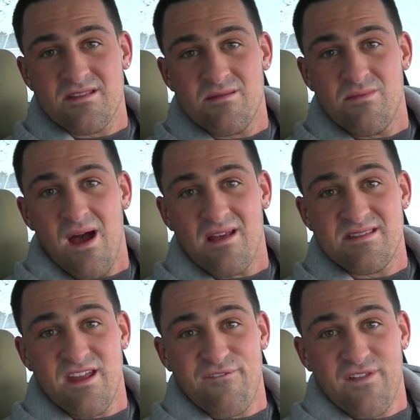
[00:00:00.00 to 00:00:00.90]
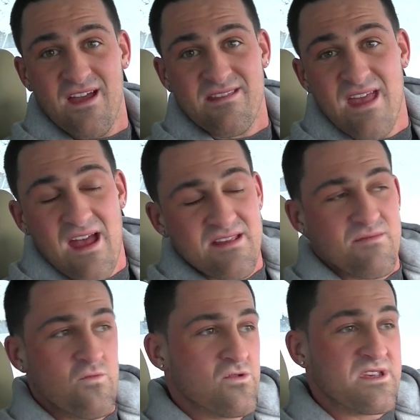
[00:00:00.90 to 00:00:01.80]
some uh, stiff leg deads,
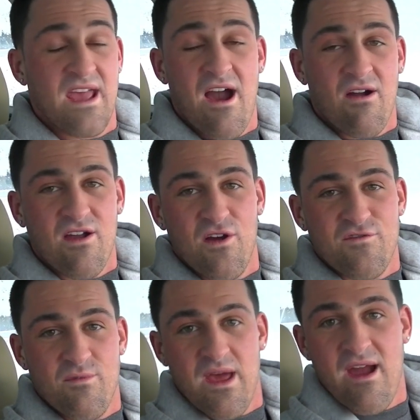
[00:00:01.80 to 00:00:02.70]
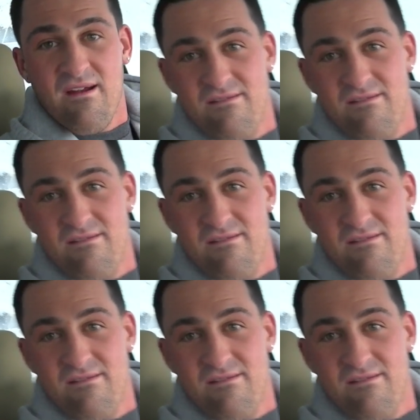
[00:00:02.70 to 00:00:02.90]
and we'll see how it goes from there.